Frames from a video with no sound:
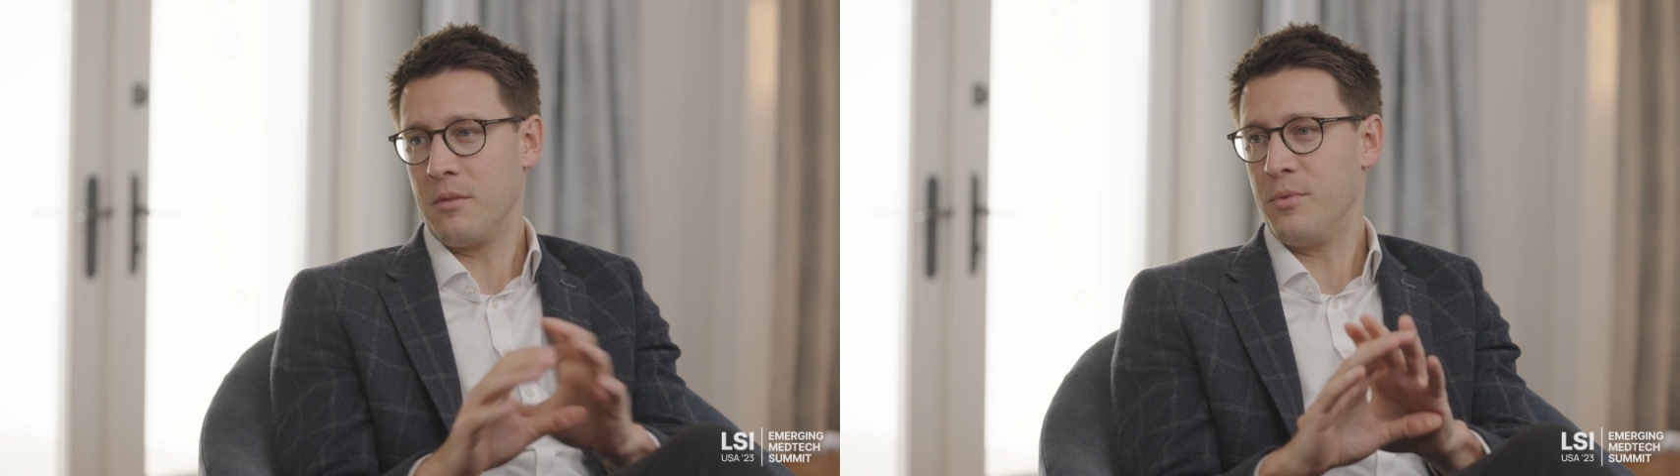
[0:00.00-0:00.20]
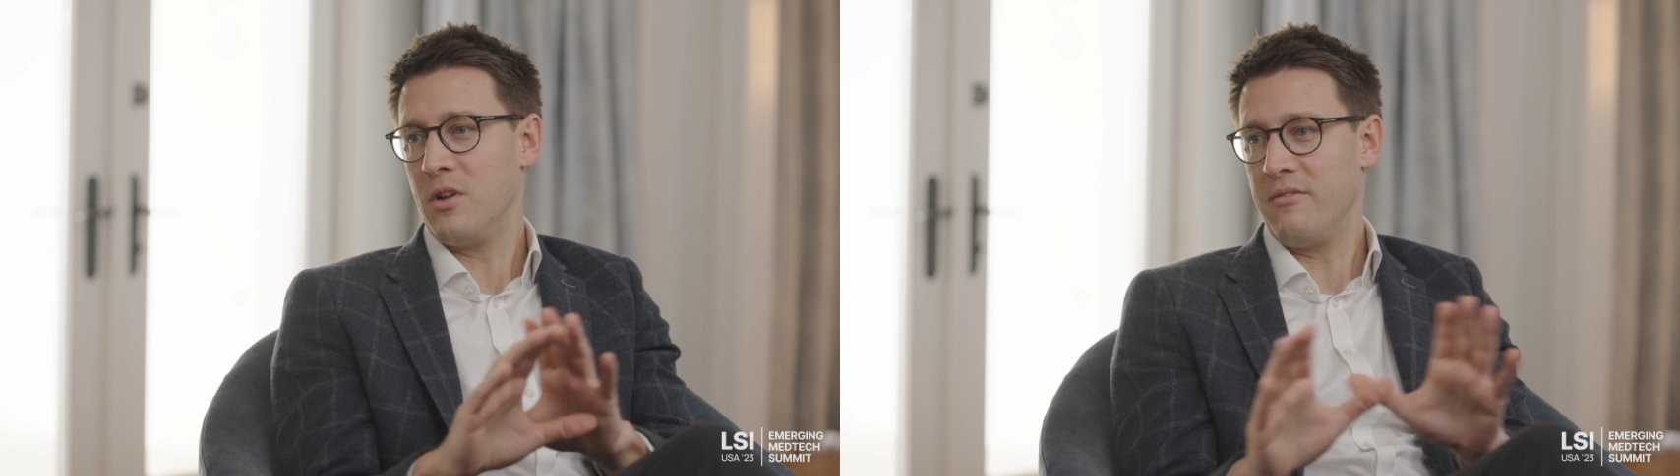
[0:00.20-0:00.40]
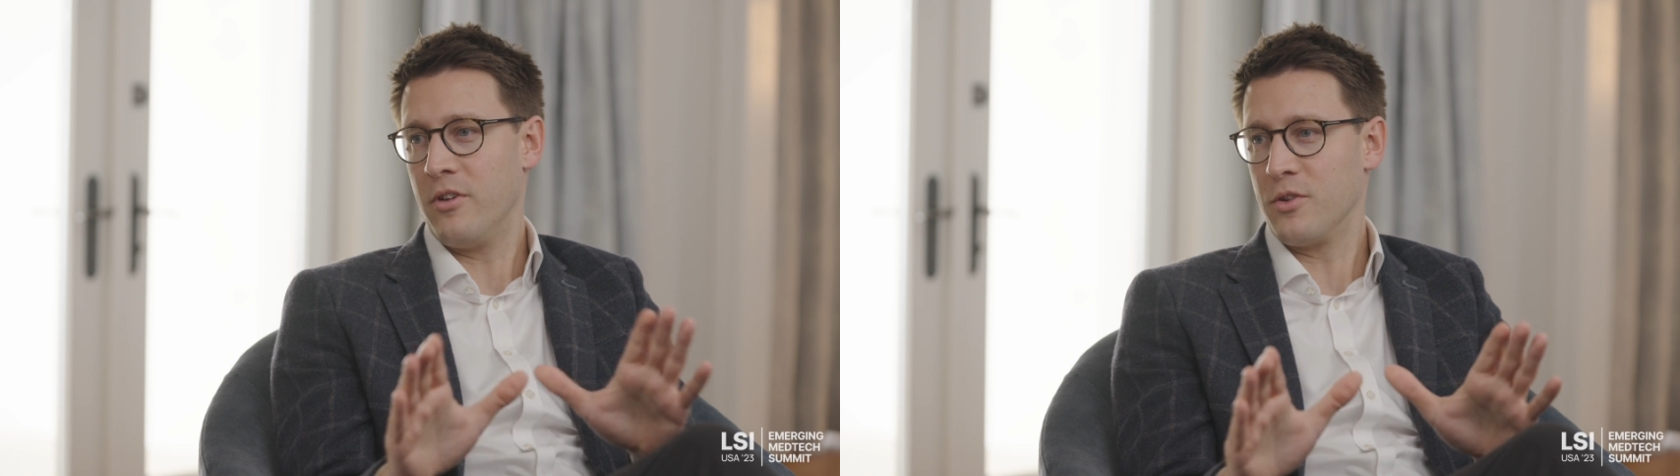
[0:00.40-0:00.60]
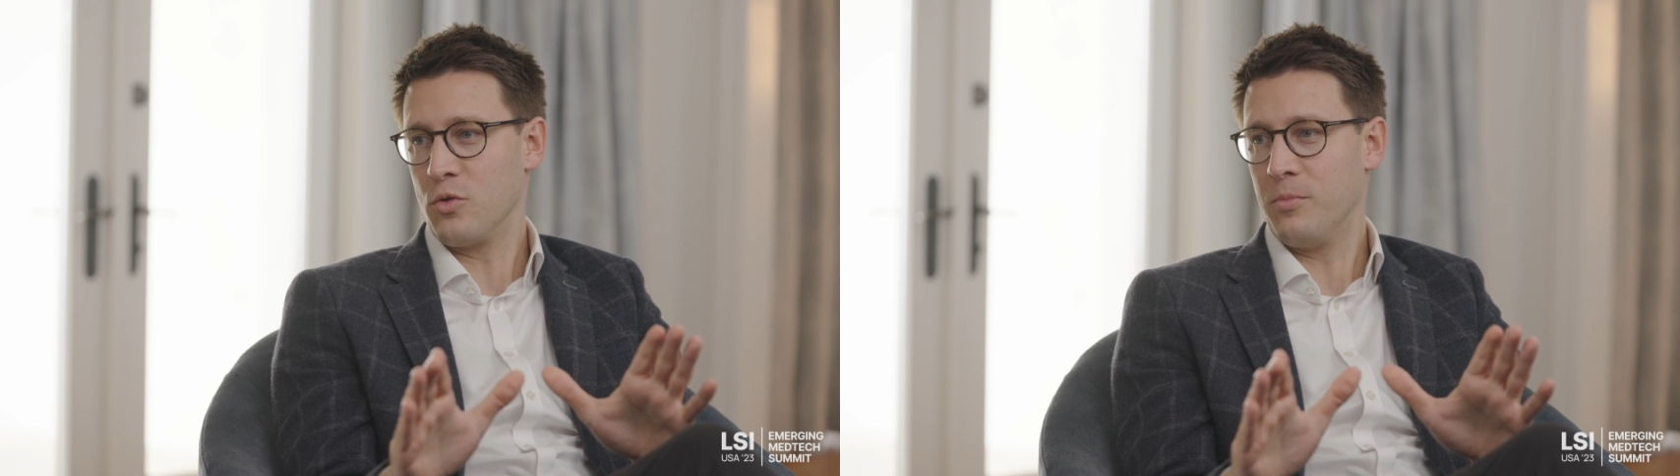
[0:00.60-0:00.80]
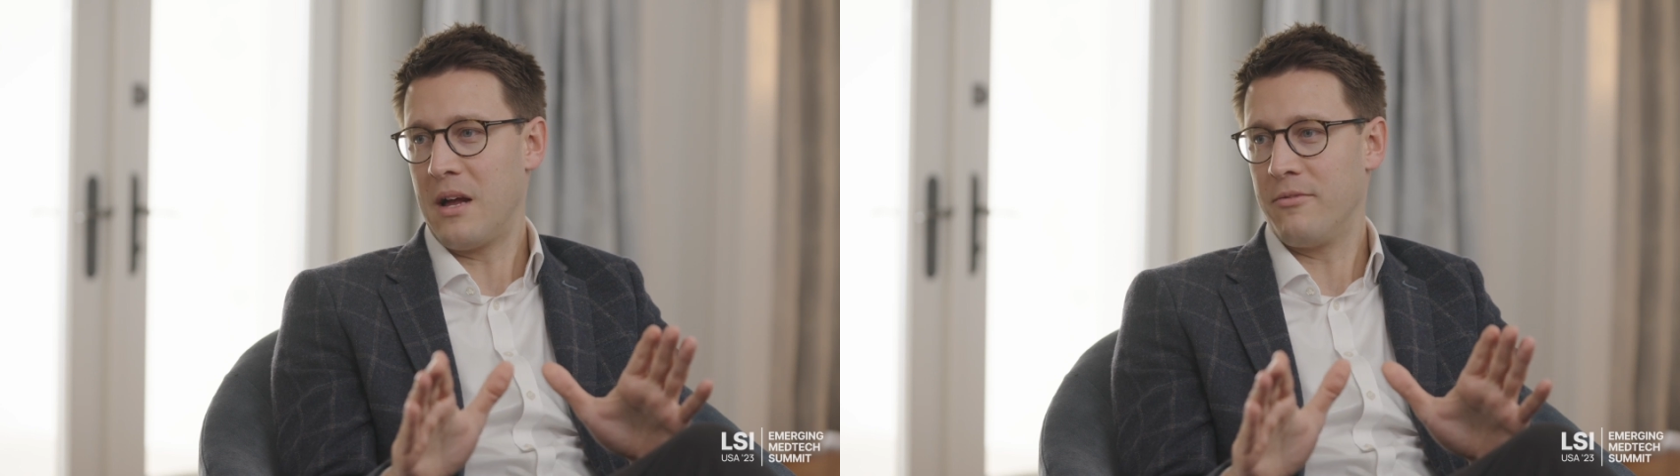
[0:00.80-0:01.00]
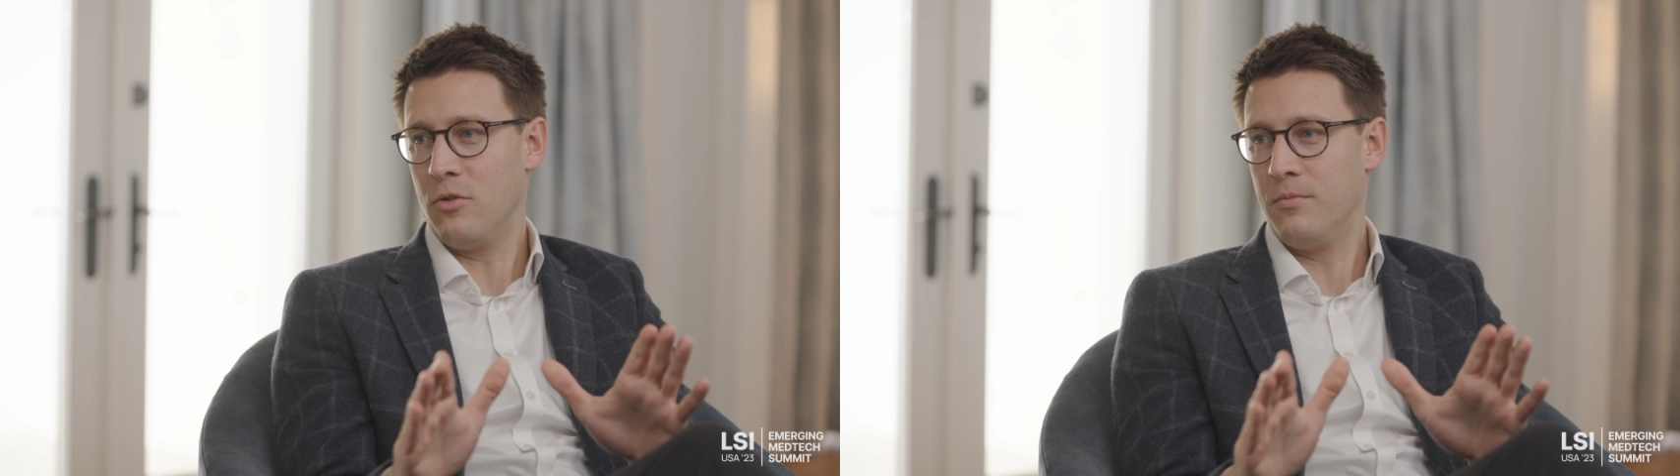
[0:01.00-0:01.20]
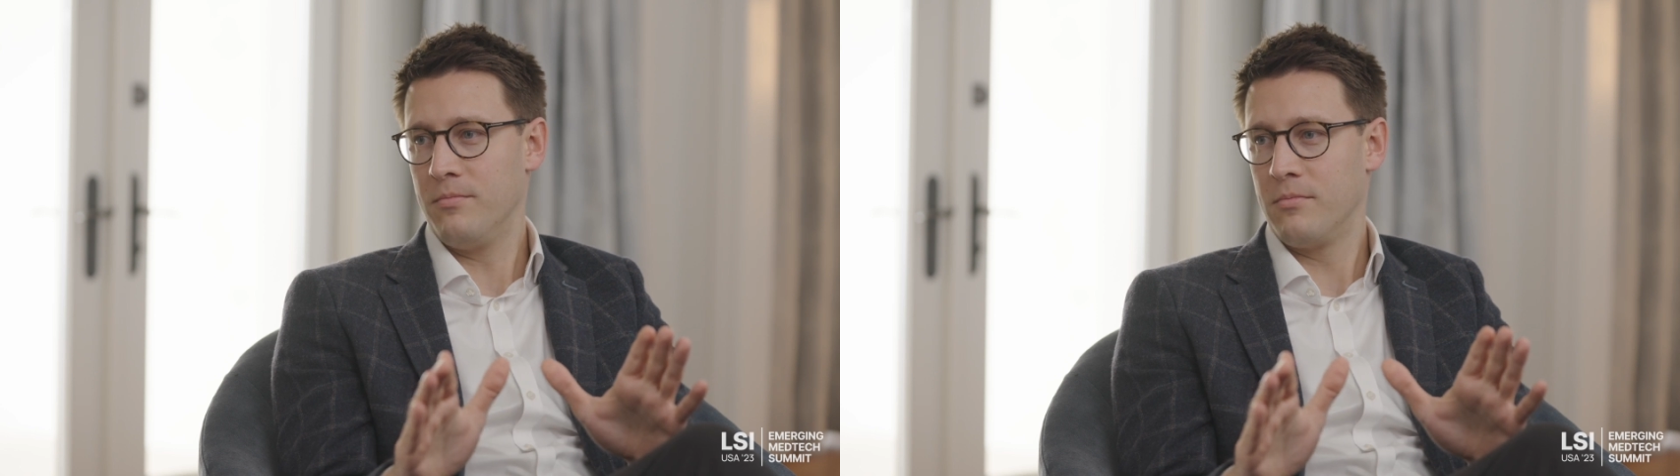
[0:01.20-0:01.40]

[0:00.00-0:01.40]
a purely virtual platform.